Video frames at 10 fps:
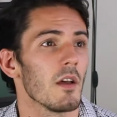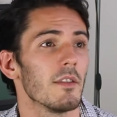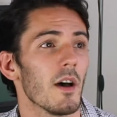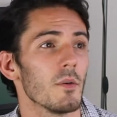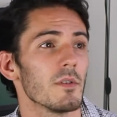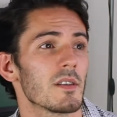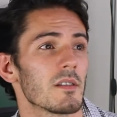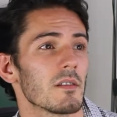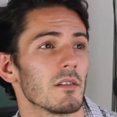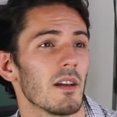
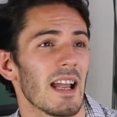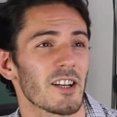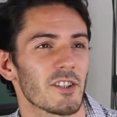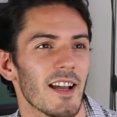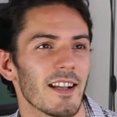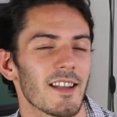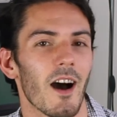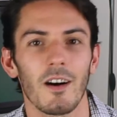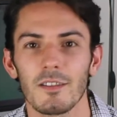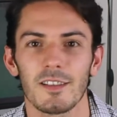those hashtags
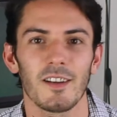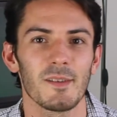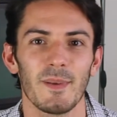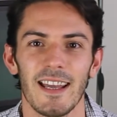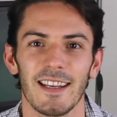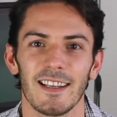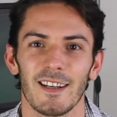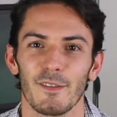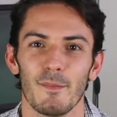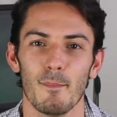aren't going to be getting
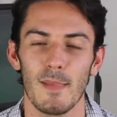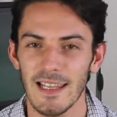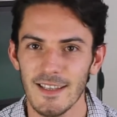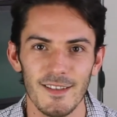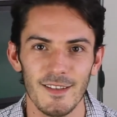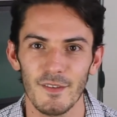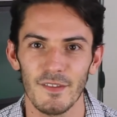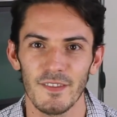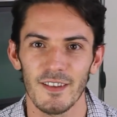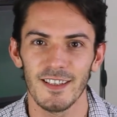kind of millions of
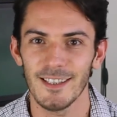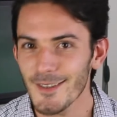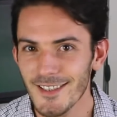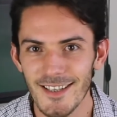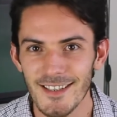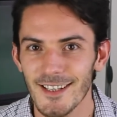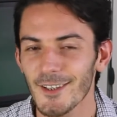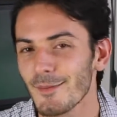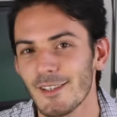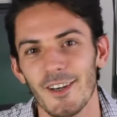uses. They're not
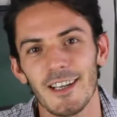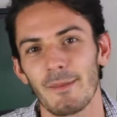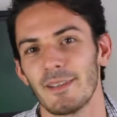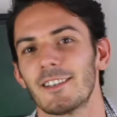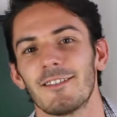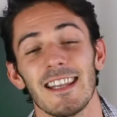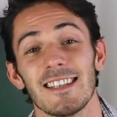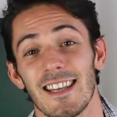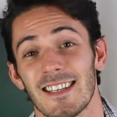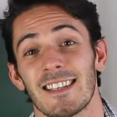going to be showing up in the
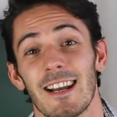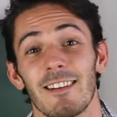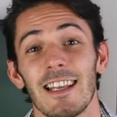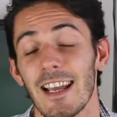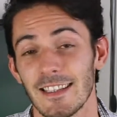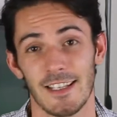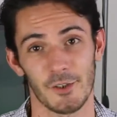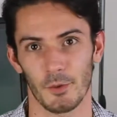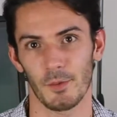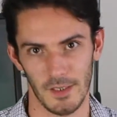trends necessarily, unless
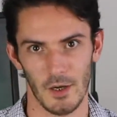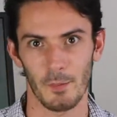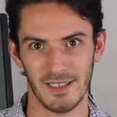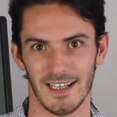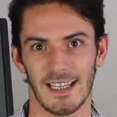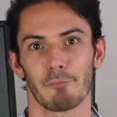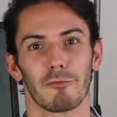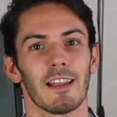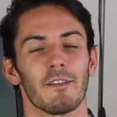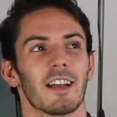you're a particularly
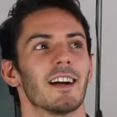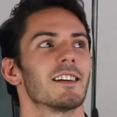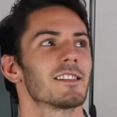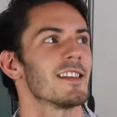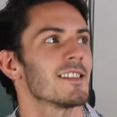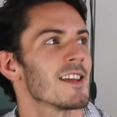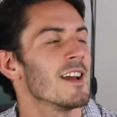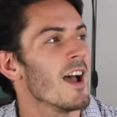prolific artist.